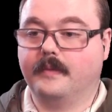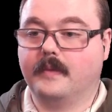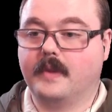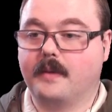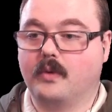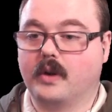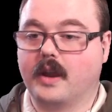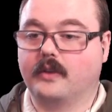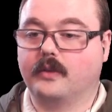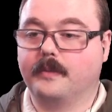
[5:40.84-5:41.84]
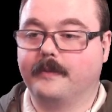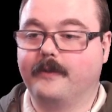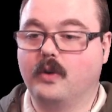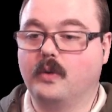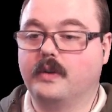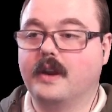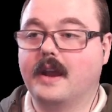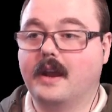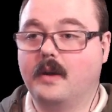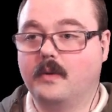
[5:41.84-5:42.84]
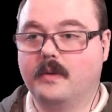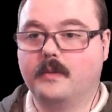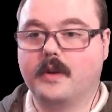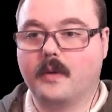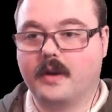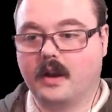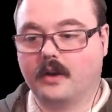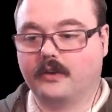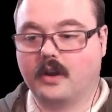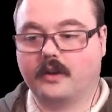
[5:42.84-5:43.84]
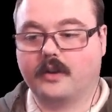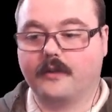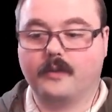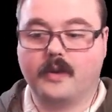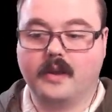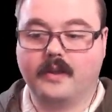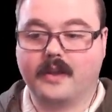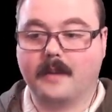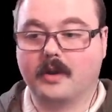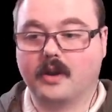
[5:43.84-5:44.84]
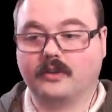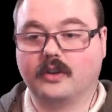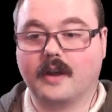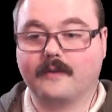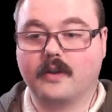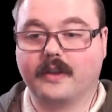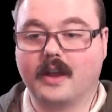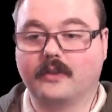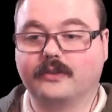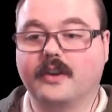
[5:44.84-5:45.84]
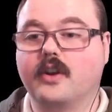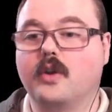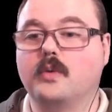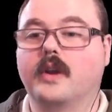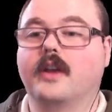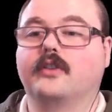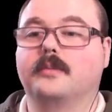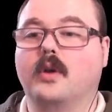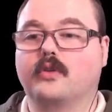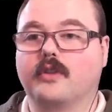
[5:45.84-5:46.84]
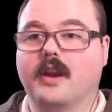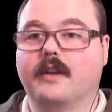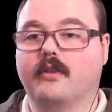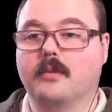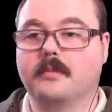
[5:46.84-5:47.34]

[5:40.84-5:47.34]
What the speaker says: Then we'll get some food down. We don't need a lot to start off with. And because he's going to have nothing else to do, we'll get a small training room.